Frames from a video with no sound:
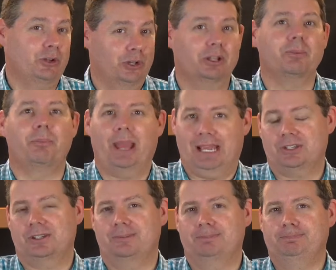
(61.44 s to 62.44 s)
her
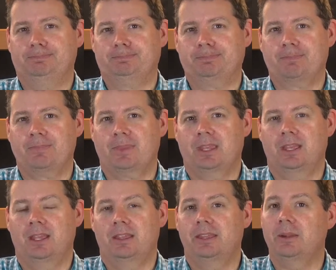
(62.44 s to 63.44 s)
compassion.
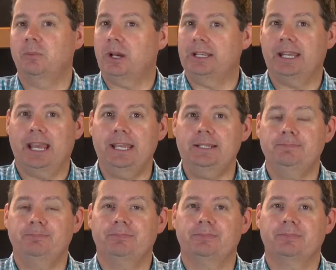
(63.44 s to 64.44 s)
Then one day,
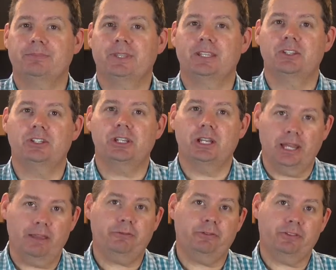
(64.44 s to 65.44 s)
she
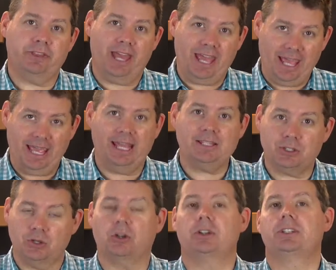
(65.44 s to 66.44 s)
left the
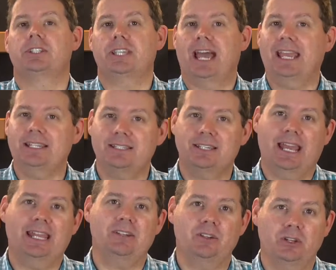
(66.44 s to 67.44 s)
hands-on,
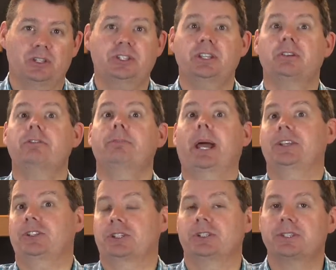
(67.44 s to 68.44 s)
day-to-day nursing of
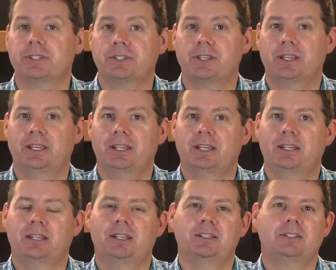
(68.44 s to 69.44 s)
patients
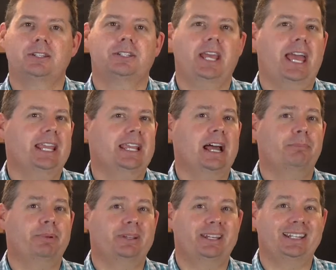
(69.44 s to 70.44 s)
to take
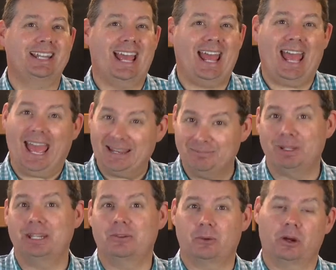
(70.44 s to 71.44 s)
up an
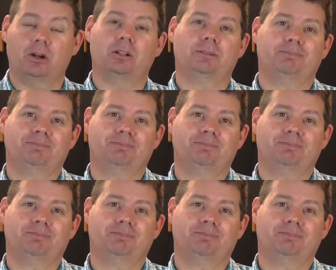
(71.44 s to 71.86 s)
admin role.